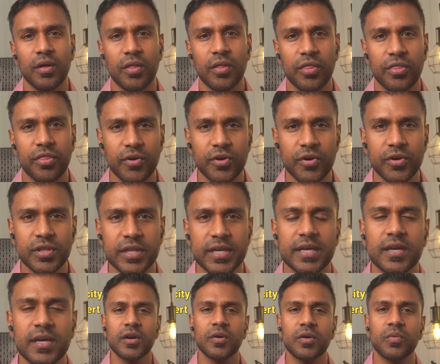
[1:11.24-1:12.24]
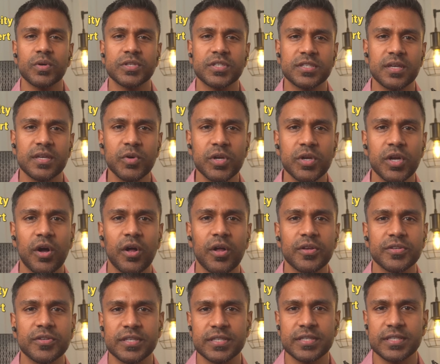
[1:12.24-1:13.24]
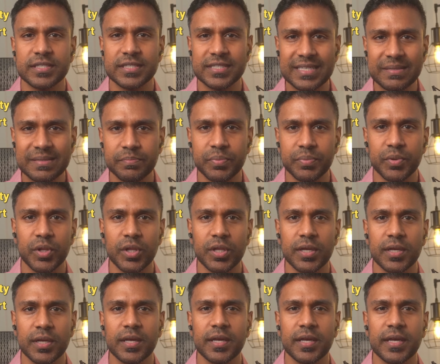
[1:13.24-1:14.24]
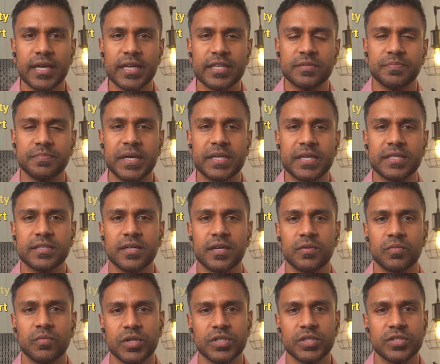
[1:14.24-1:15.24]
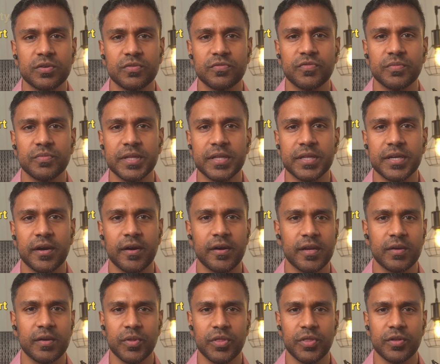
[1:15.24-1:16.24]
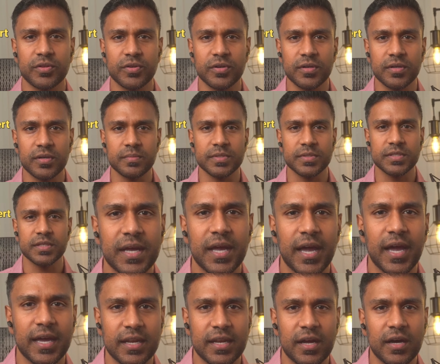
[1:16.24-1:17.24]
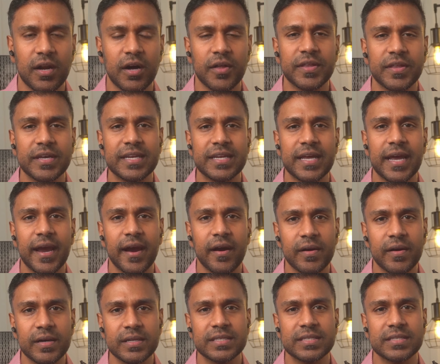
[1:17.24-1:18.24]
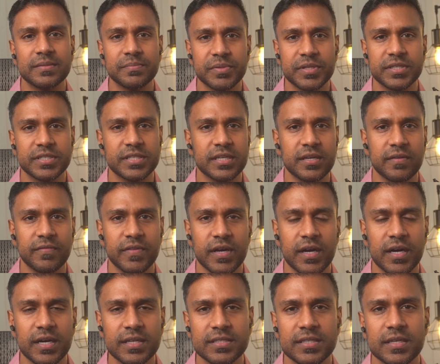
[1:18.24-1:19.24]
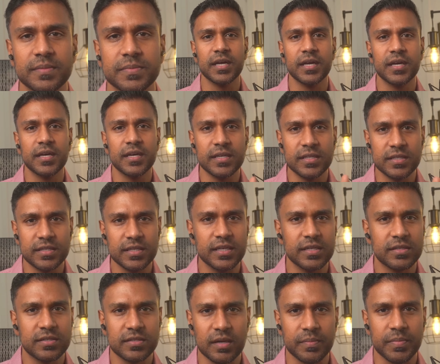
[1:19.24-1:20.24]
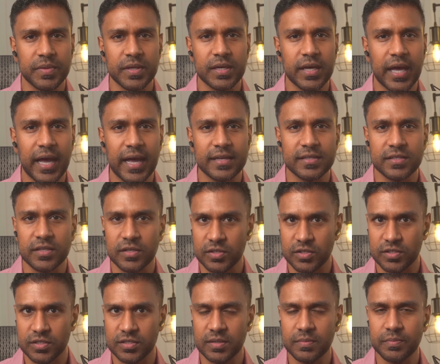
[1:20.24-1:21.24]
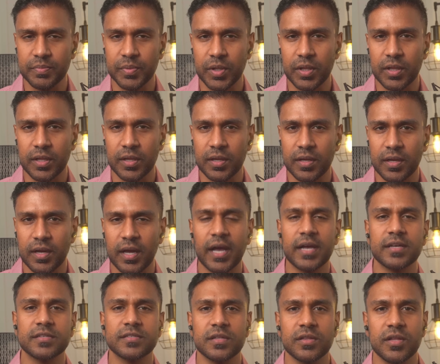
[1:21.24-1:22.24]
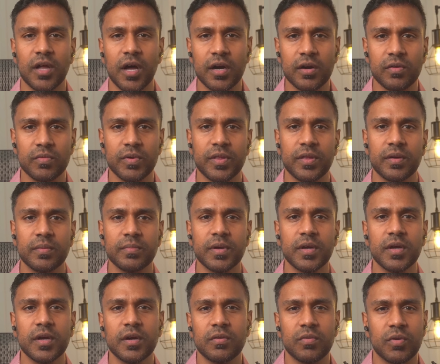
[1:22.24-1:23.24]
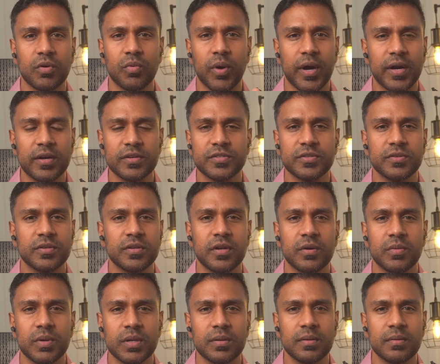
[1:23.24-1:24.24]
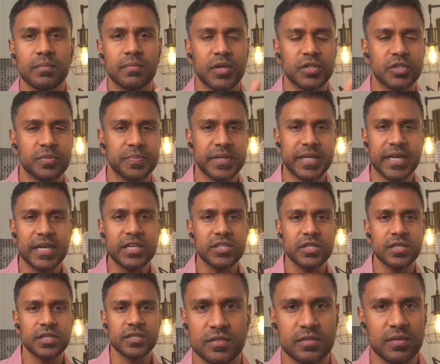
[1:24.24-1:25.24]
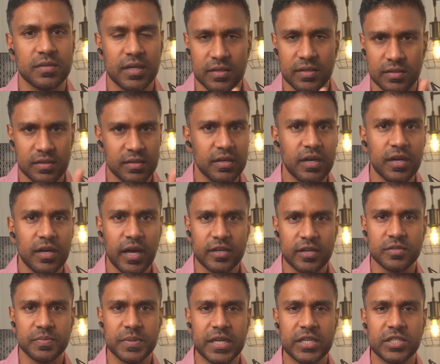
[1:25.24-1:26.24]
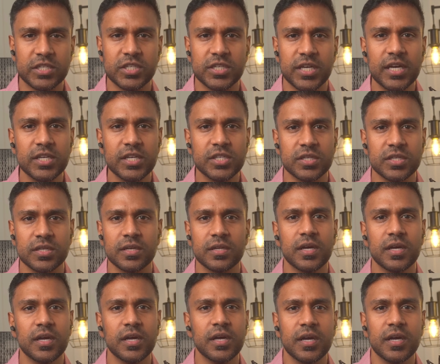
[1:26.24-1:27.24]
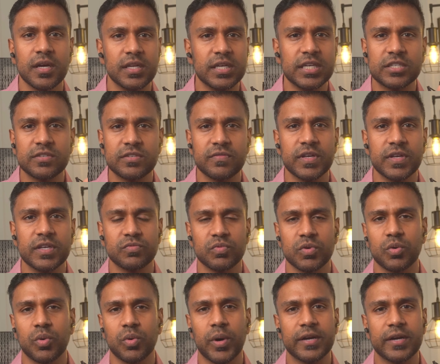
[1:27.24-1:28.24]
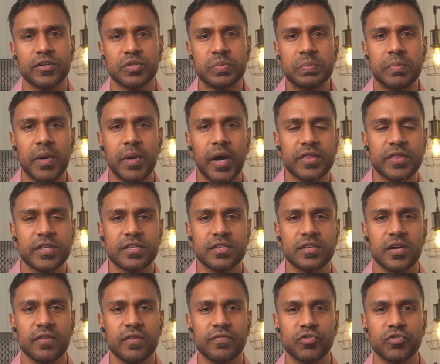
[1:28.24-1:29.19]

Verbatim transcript: Thirdly, what someone calls simple is based on one's own familiarity with the terms and not on the inherent simplicity of the concepts. Indeed, something as simple as a logarithm requires you to know what multiplication is and exponentiation, and each of these requires months of